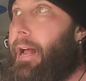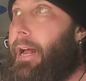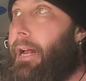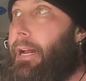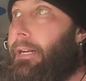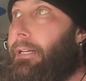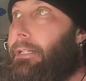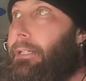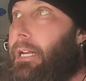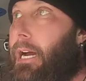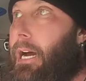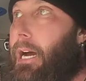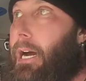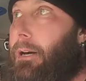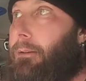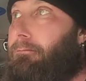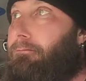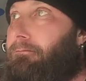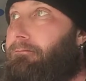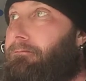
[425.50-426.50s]
And
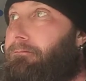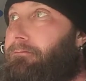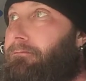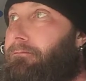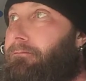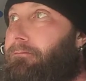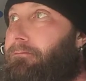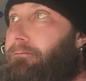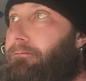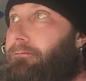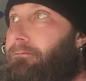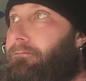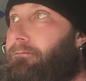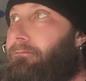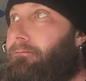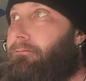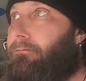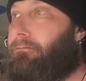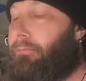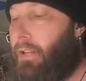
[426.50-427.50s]
um,
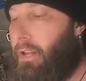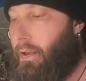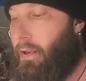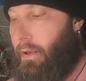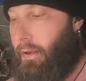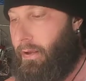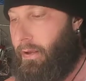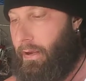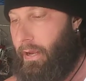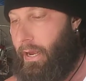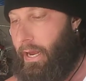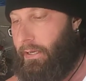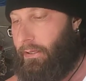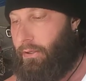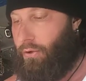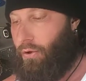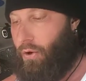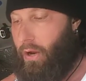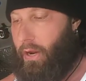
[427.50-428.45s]
yeah,